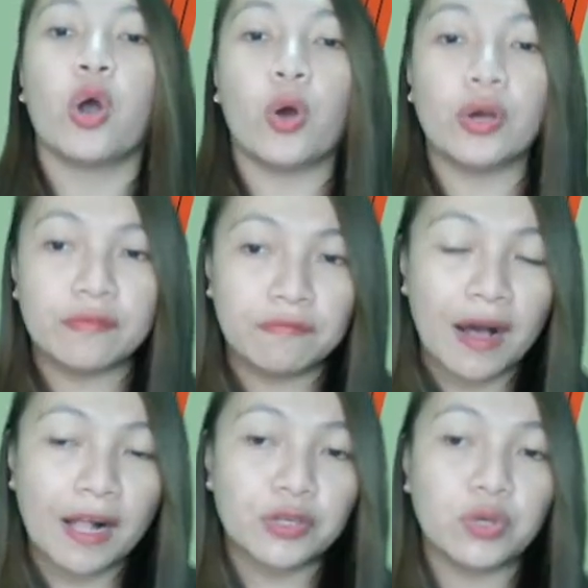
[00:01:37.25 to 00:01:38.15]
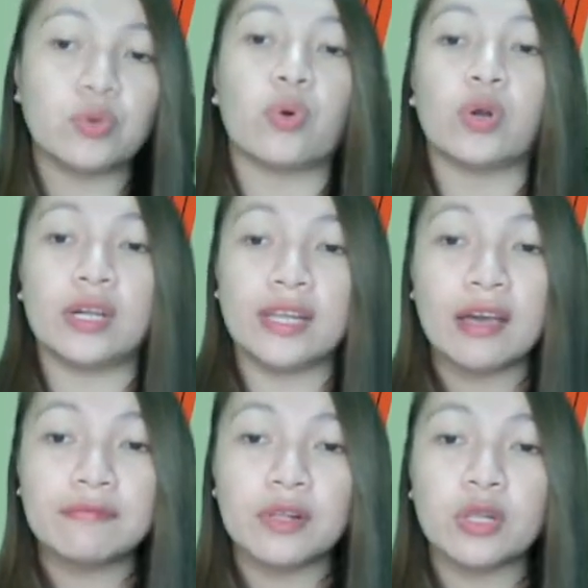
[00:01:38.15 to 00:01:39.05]
on the value or
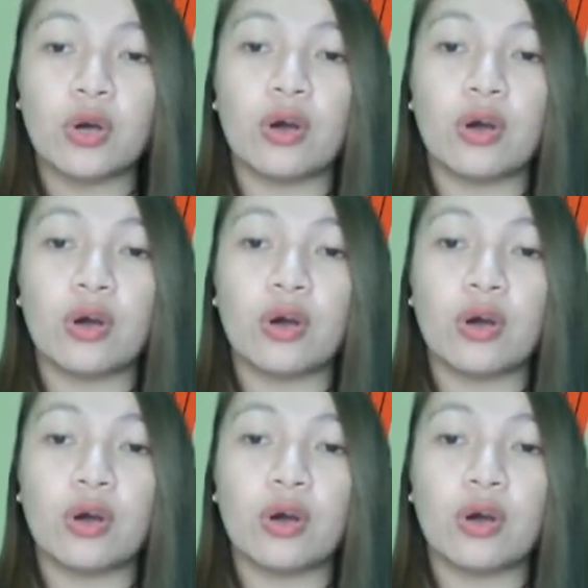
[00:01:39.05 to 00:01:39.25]
level